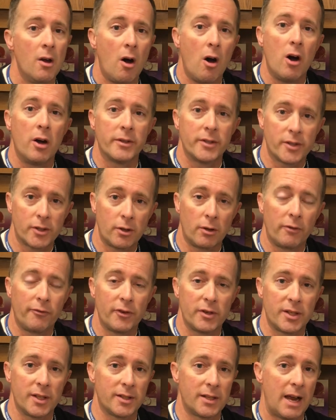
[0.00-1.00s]
on
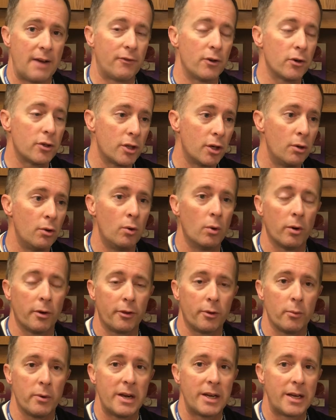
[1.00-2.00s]
surfaces after two or
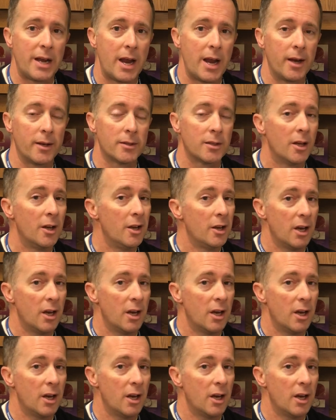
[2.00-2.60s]
three days.